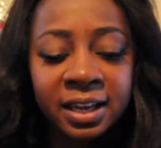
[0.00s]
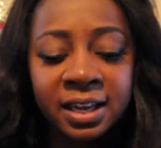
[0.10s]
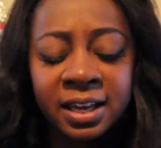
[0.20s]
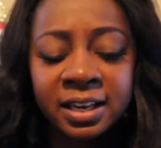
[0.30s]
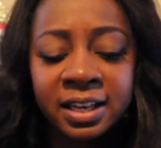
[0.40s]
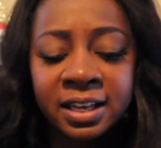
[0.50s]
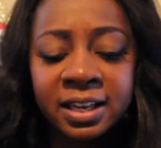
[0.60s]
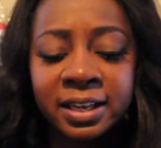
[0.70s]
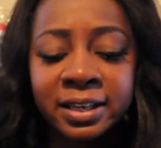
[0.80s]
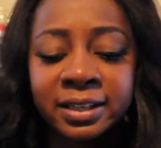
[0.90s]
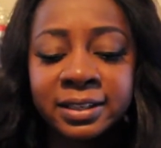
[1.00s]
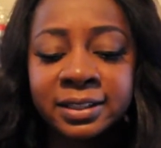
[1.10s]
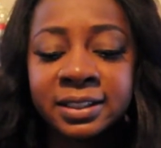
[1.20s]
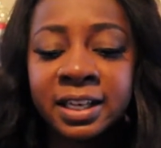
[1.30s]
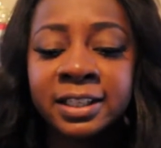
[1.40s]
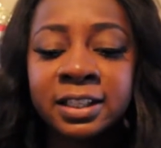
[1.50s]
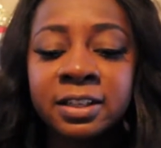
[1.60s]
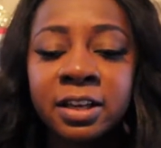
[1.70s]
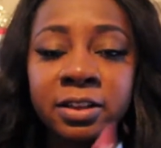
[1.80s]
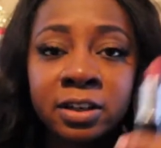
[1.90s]
It's
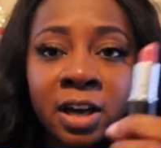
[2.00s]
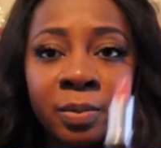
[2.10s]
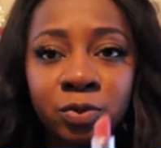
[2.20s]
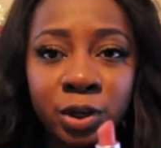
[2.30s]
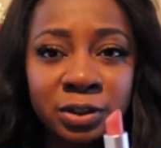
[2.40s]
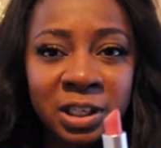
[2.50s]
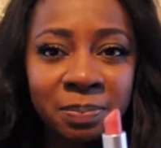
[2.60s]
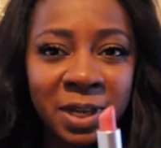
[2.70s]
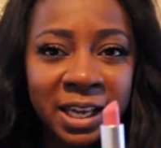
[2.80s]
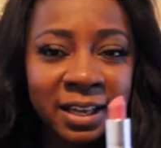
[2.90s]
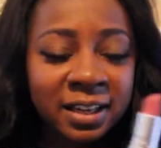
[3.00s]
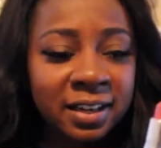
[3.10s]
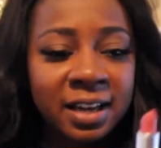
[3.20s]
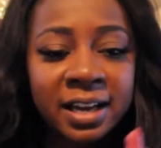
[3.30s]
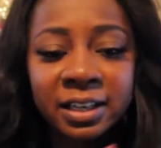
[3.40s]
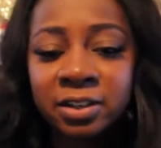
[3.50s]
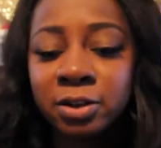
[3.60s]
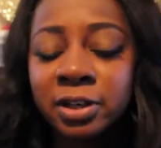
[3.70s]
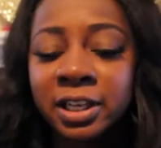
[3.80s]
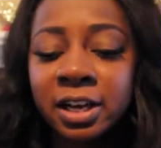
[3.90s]
another rosy pink kind of
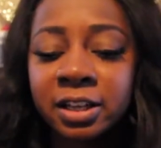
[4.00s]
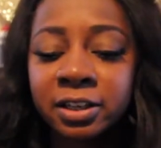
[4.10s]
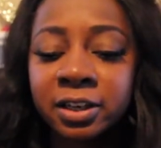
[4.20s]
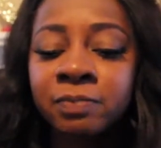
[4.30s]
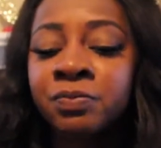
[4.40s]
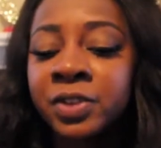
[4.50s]
nudie color.